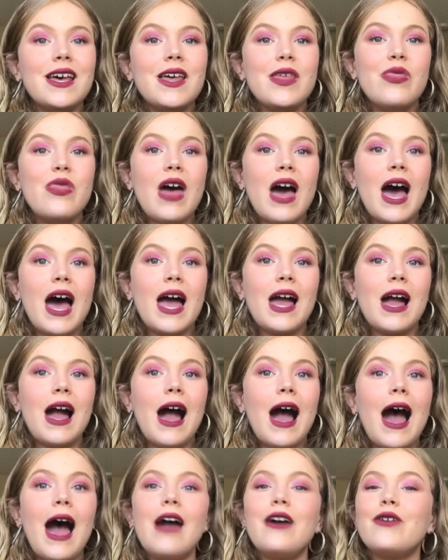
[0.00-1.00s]
that
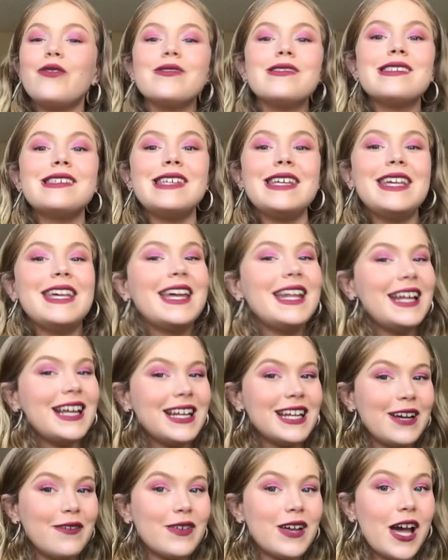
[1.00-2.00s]
I don't see getting
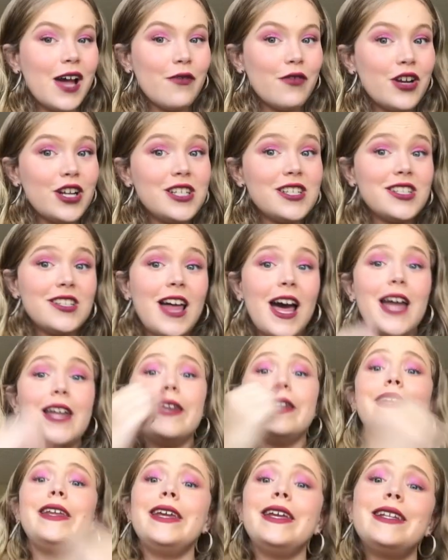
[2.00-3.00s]
enough coverage that
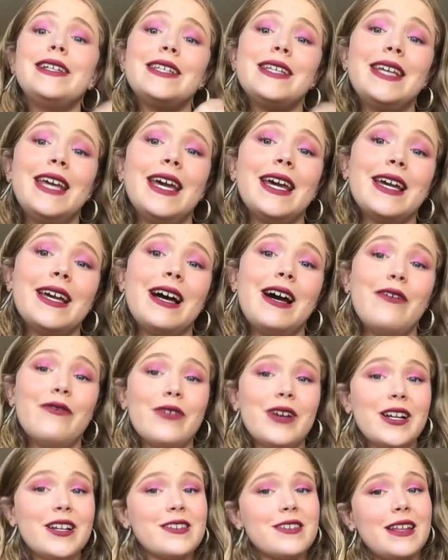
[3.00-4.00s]
need to get coverage.